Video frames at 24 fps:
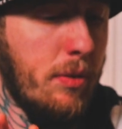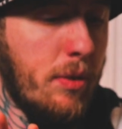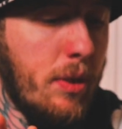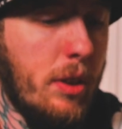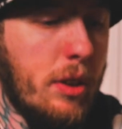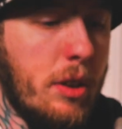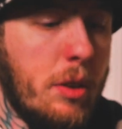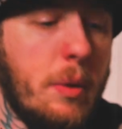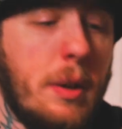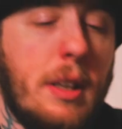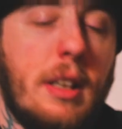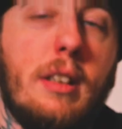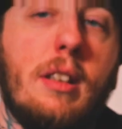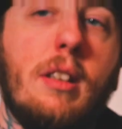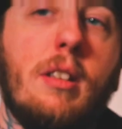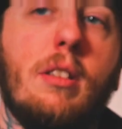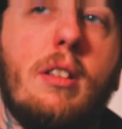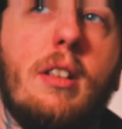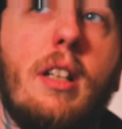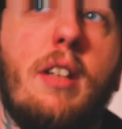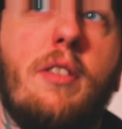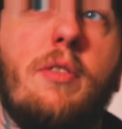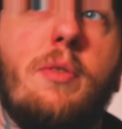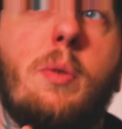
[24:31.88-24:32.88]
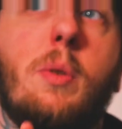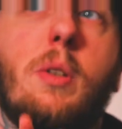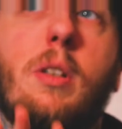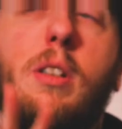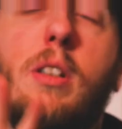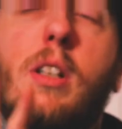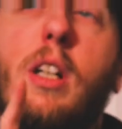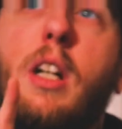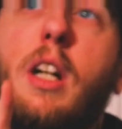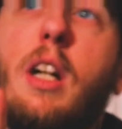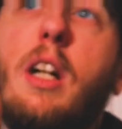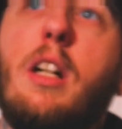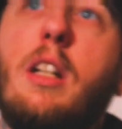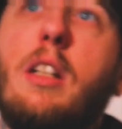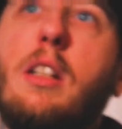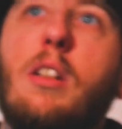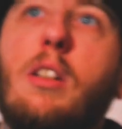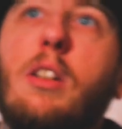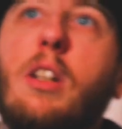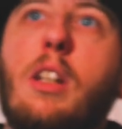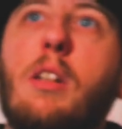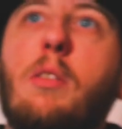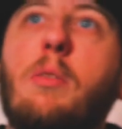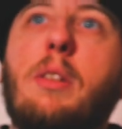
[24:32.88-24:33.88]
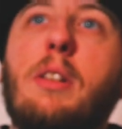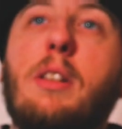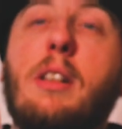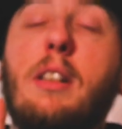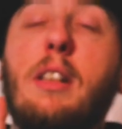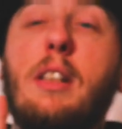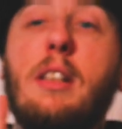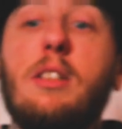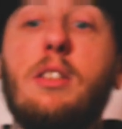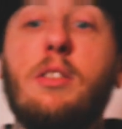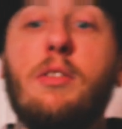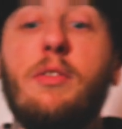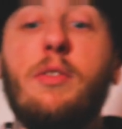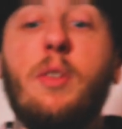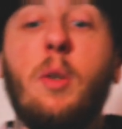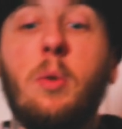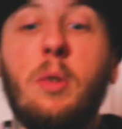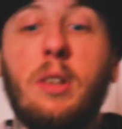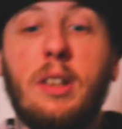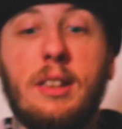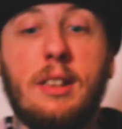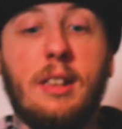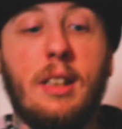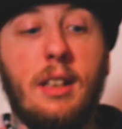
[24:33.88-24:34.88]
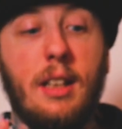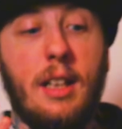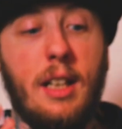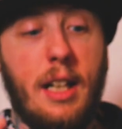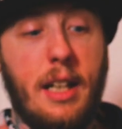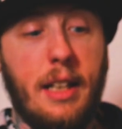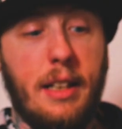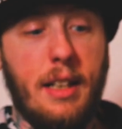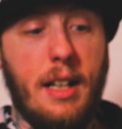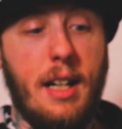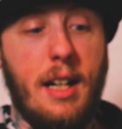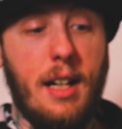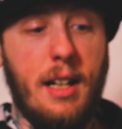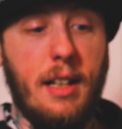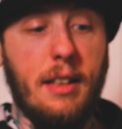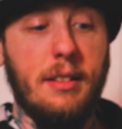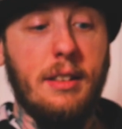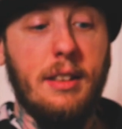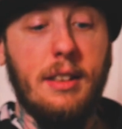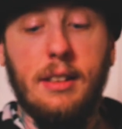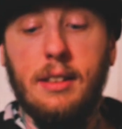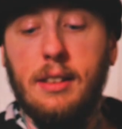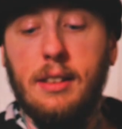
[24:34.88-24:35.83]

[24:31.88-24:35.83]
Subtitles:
for you in your life where you're going to really need to focus a lot on the